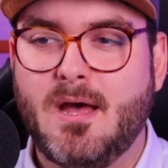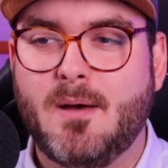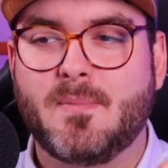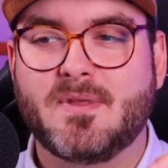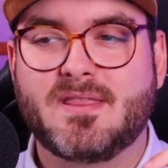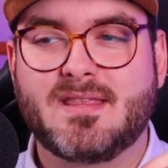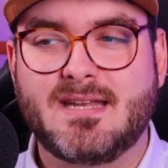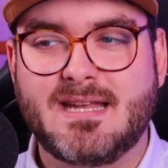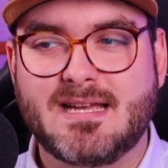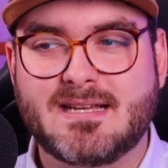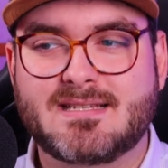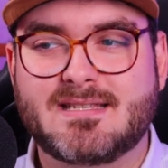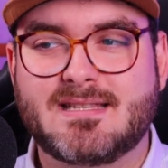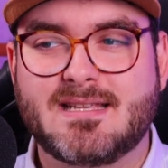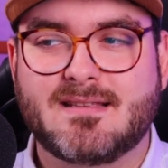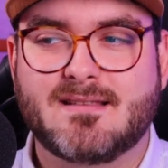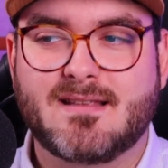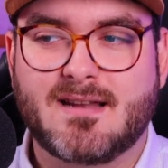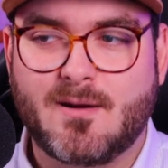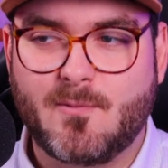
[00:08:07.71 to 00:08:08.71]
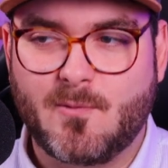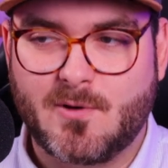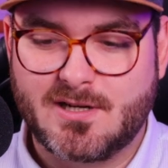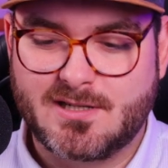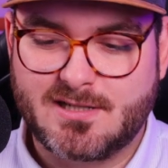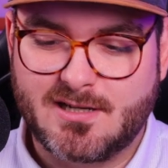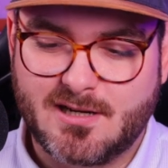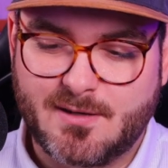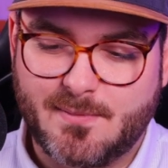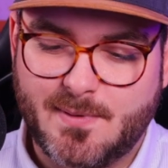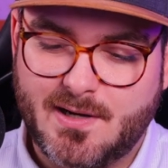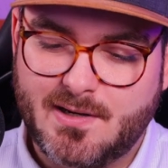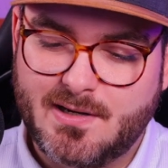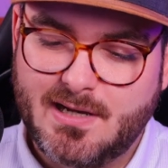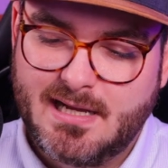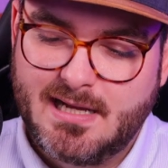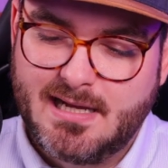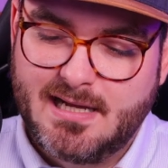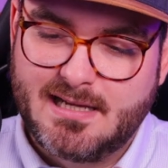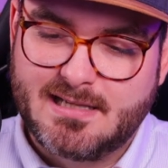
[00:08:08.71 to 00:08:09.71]
But the next thing that I want to talk about
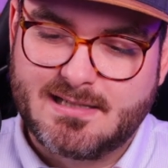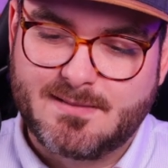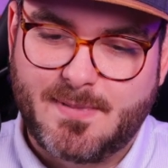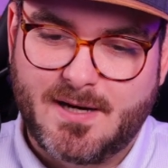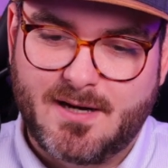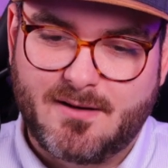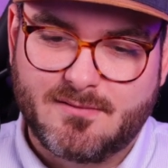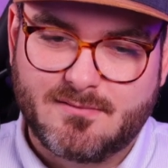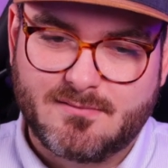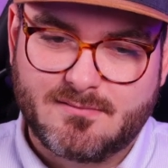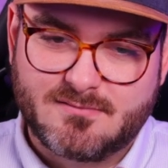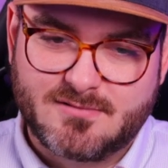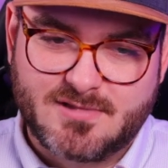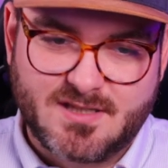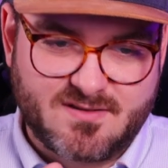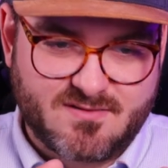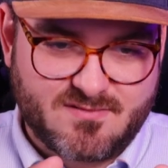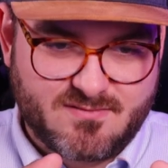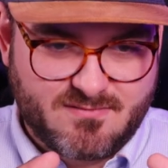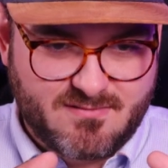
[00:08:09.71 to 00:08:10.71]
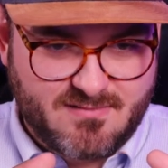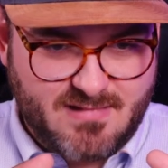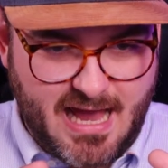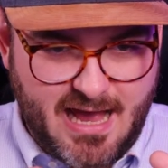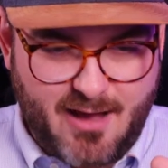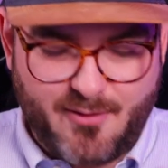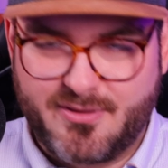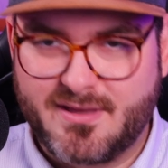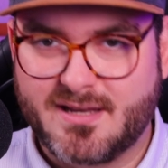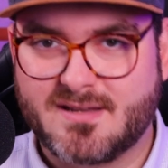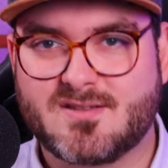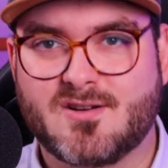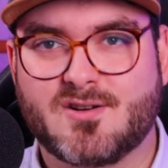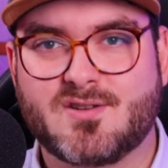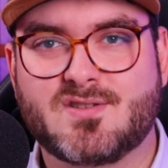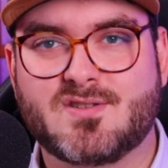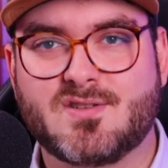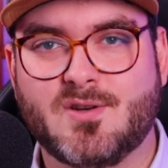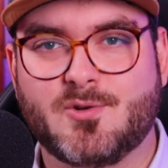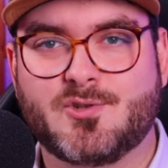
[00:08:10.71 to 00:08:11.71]
is about just how things are
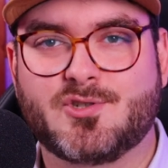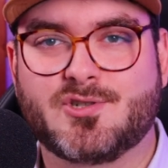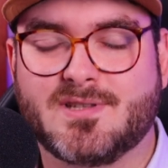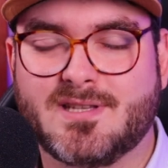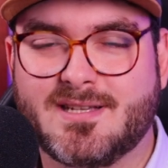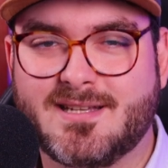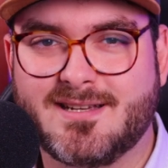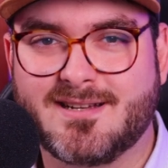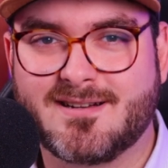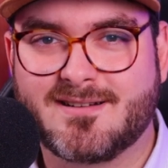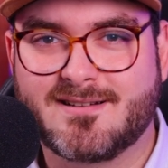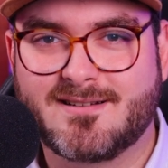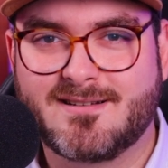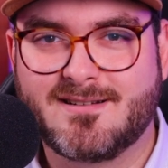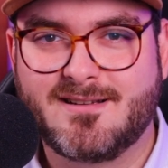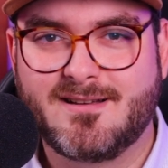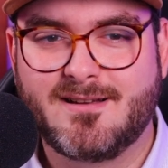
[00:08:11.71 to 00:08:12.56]
socially here.